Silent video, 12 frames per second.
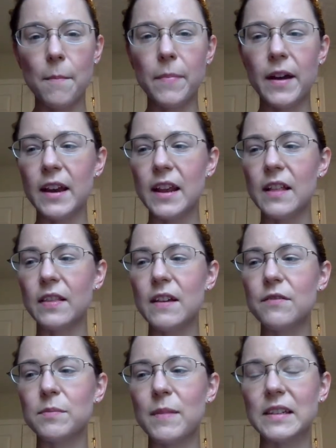But it
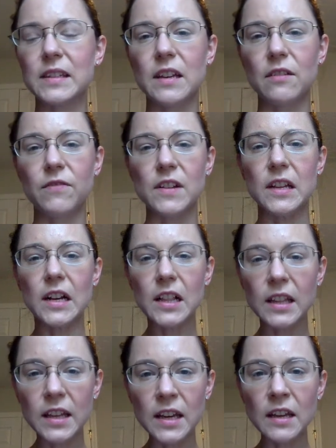leaves my skin feeling
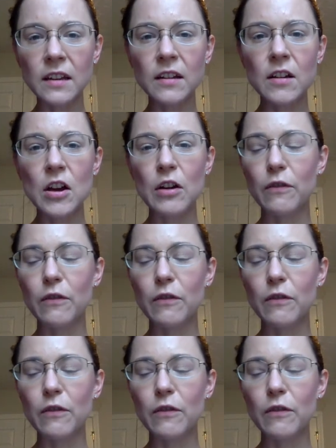clean,